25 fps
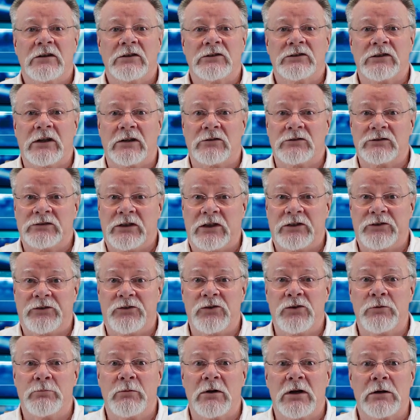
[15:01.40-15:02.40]

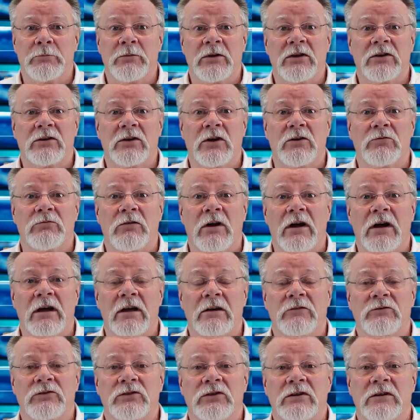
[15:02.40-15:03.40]
Ceausescu moment
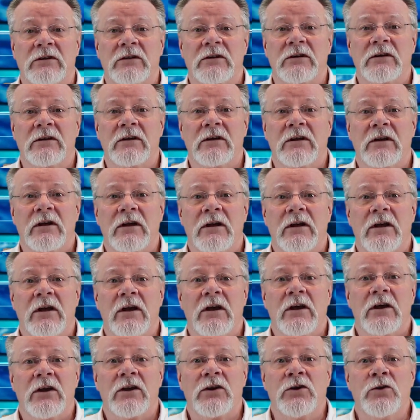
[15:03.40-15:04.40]
arrives.
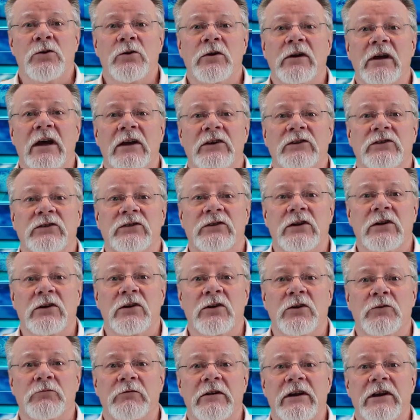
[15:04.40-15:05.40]
You can
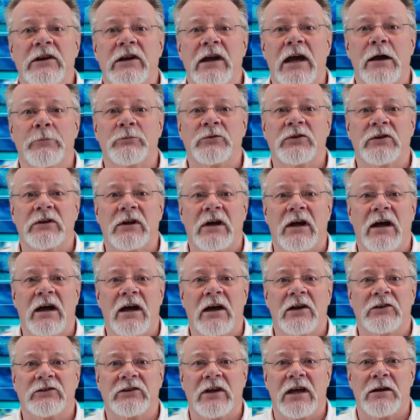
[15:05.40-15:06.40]
still recapture the
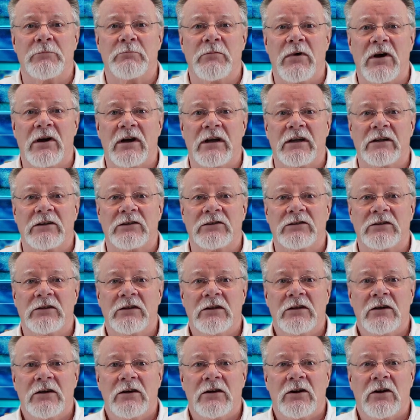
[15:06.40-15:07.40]
hearts and minds
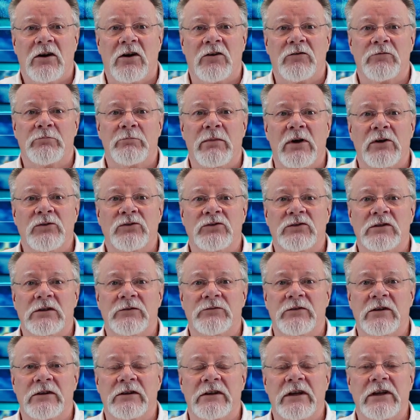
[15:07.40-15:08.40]
of most
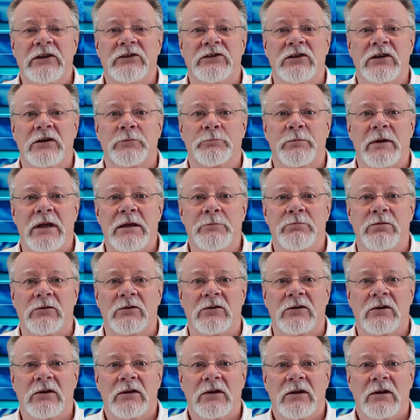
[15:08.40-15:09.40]
of the decent
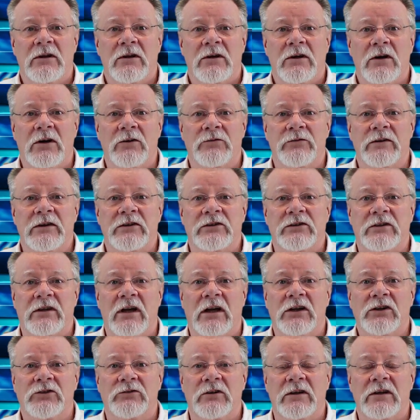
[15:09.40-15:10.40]
people of this
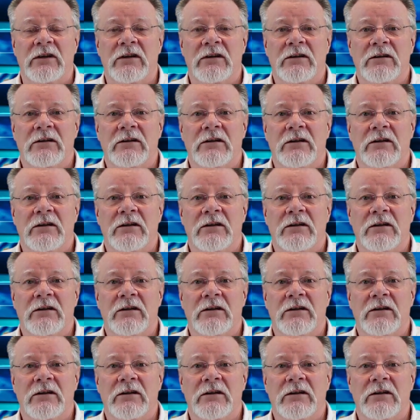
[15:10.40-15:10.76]
country